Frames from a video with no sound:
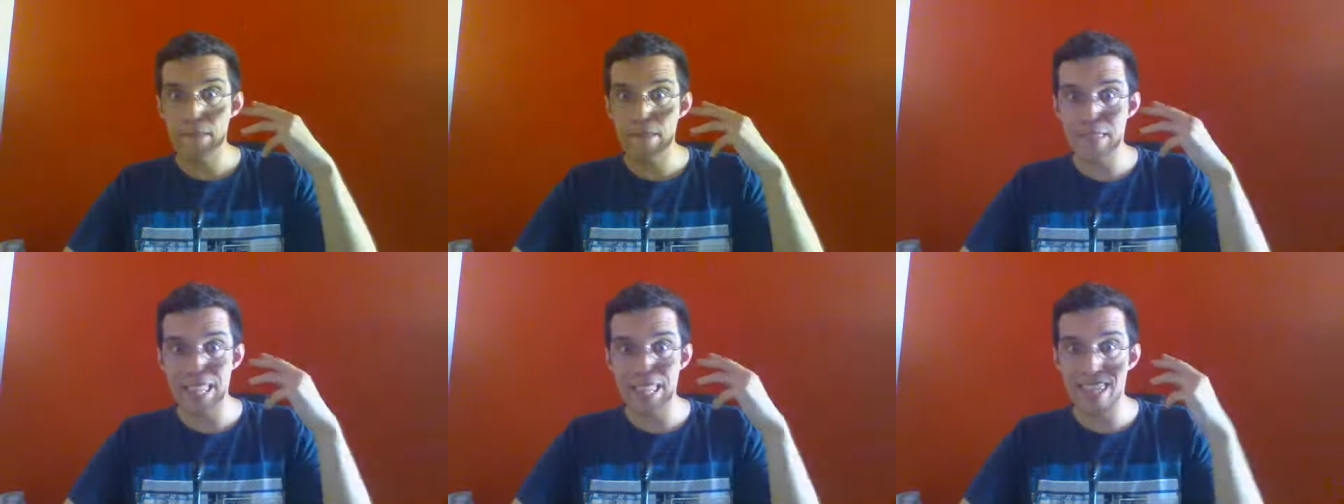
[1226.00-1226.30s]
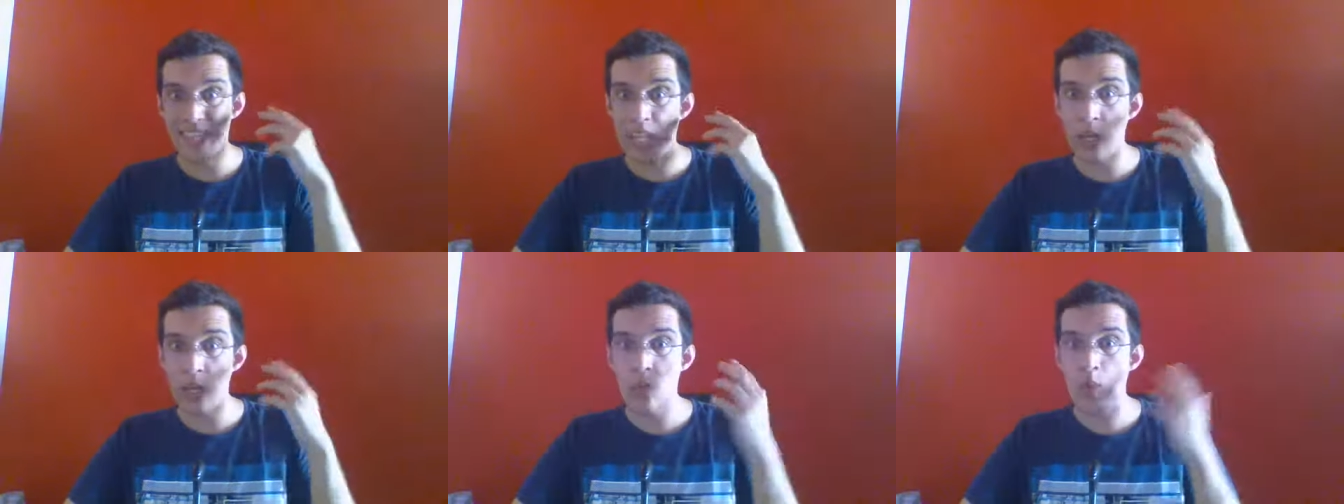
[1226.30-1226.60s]

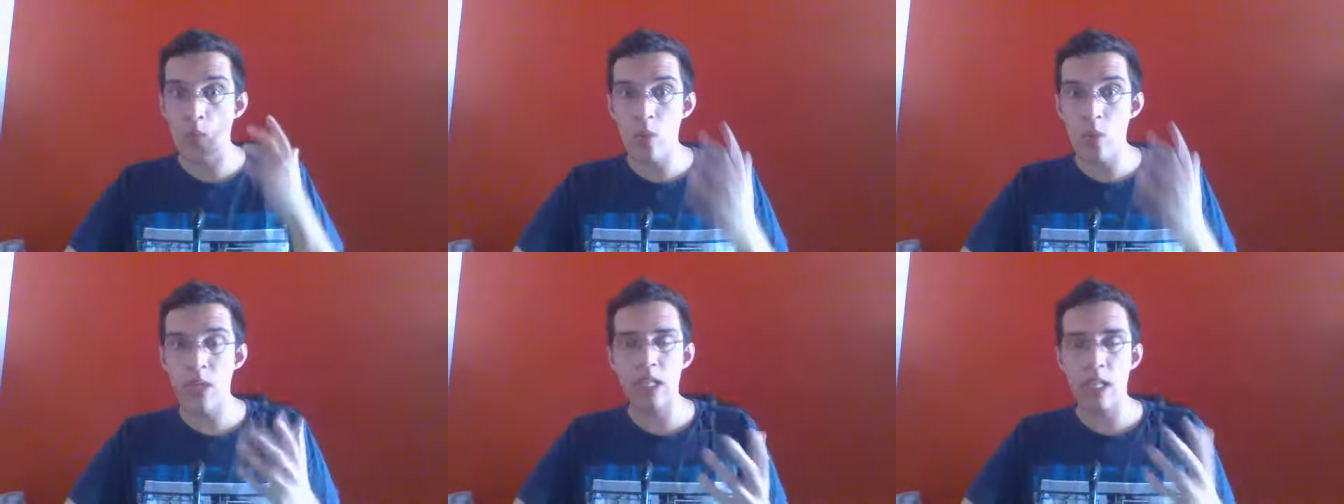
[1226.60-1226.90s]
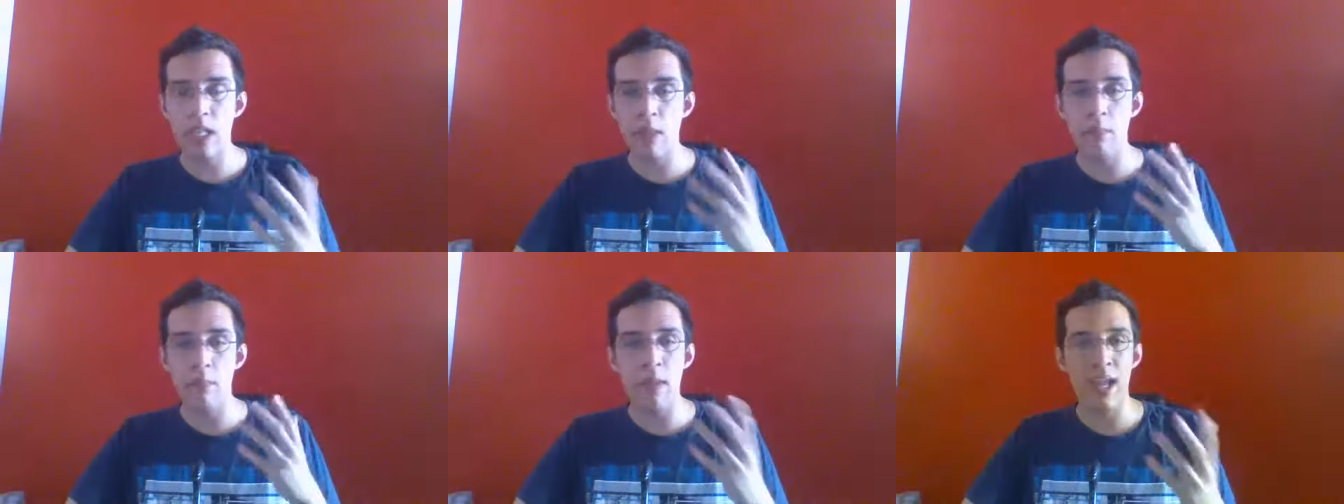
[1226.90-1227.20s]
that they
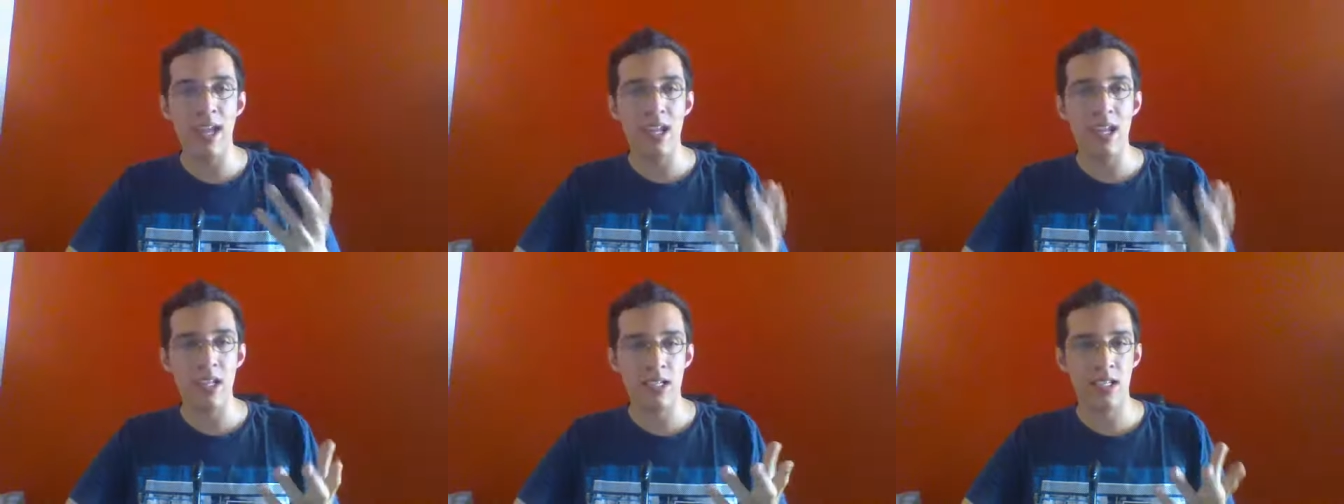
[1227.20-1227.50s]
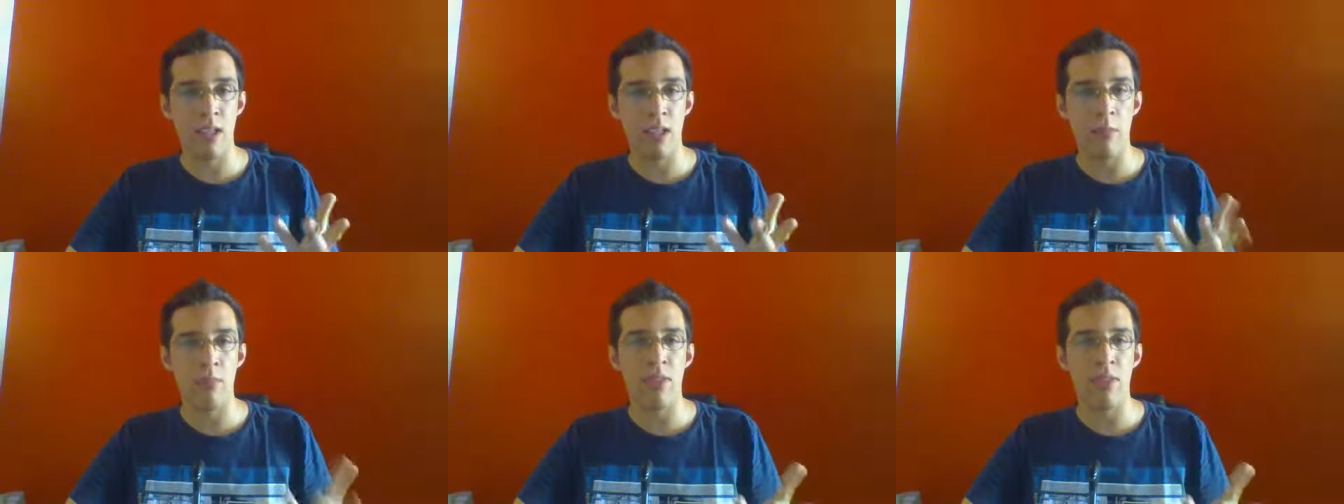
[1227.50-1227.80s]
really make
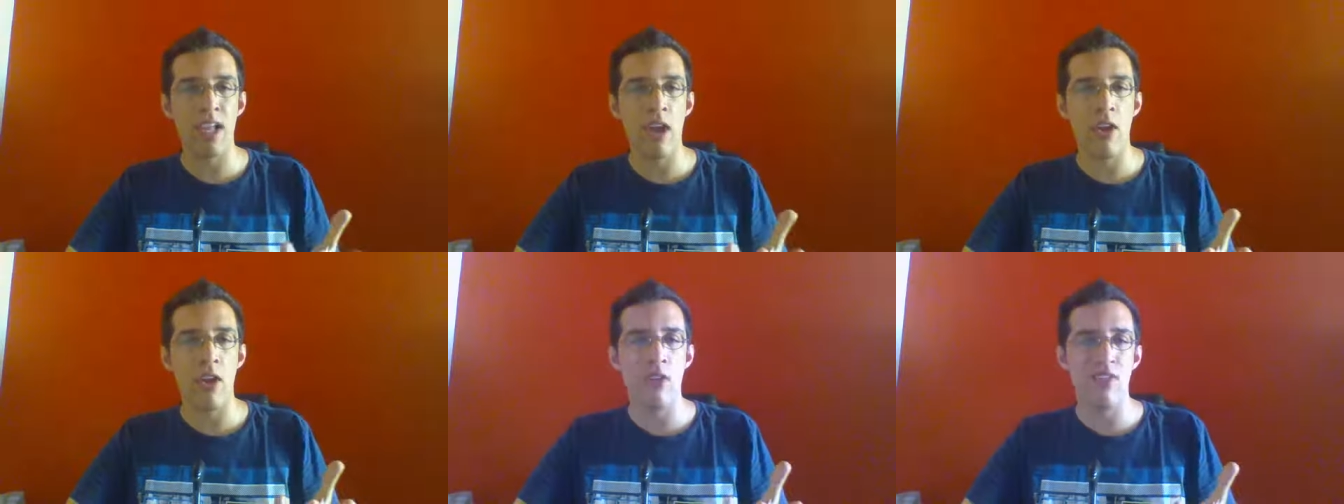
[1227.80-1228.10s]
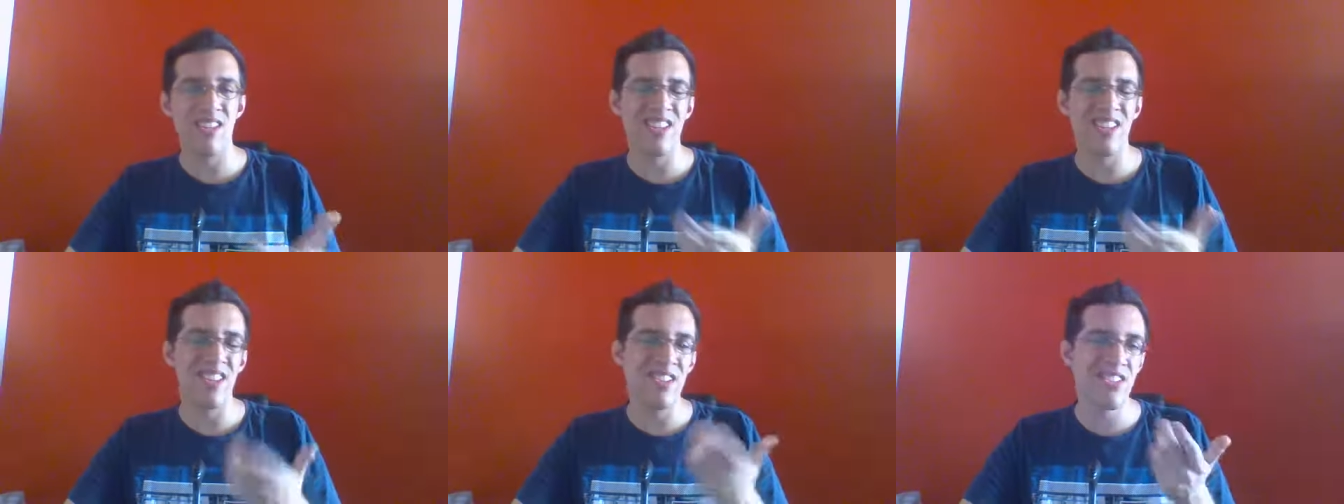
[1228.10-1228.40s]
something out
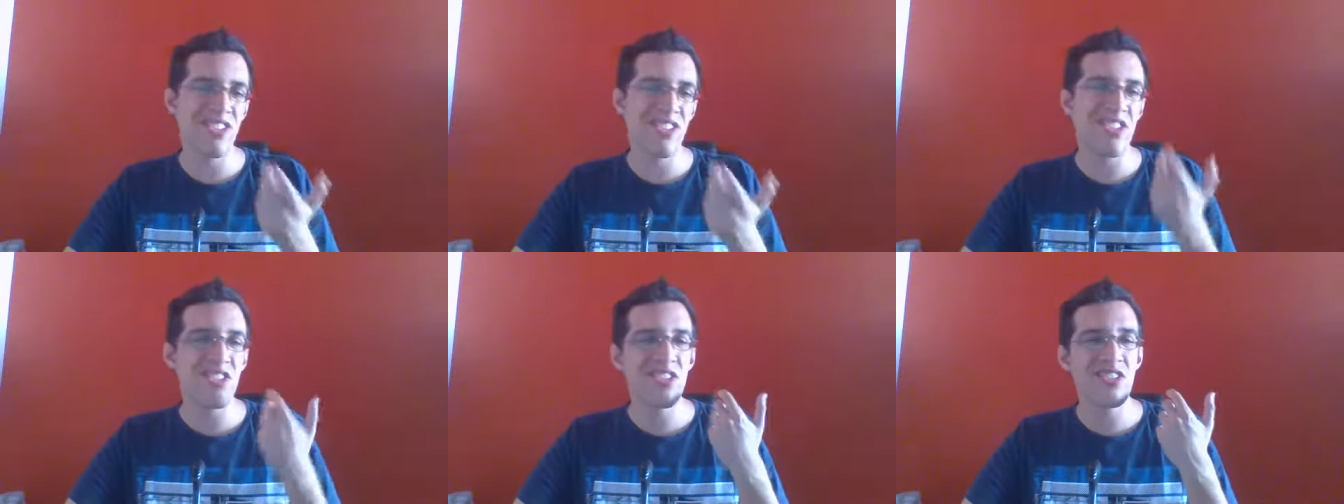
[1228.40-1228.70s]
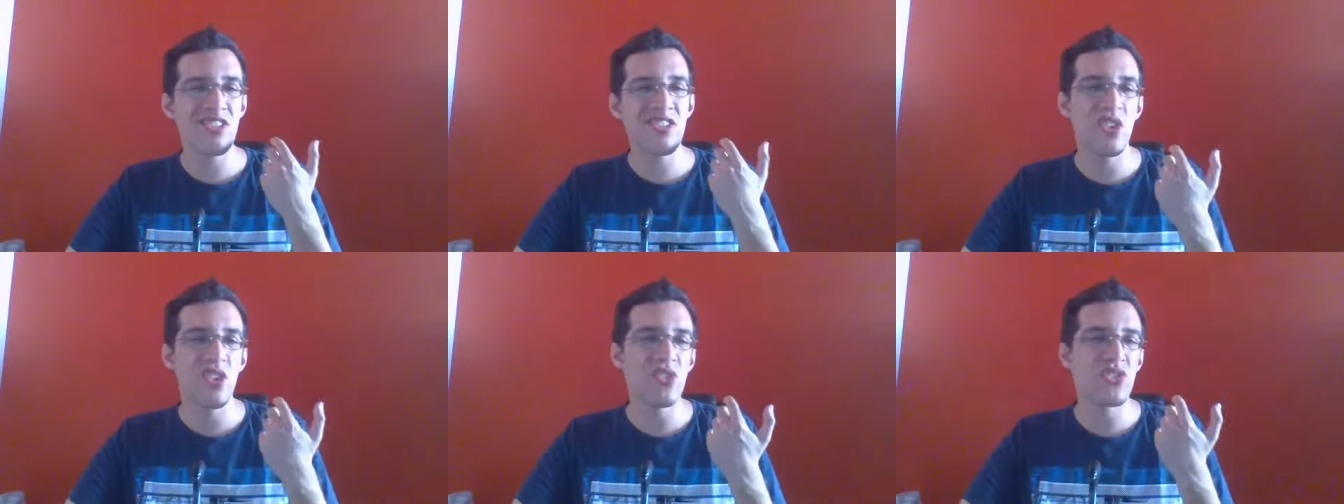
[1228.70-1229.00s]
of it and
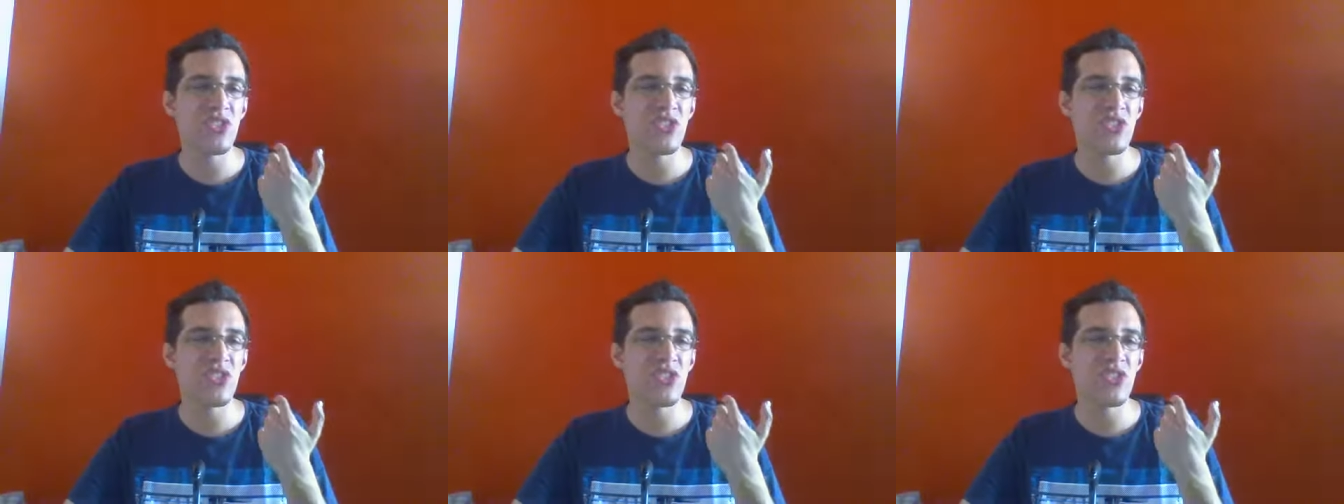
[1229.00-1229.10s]
just not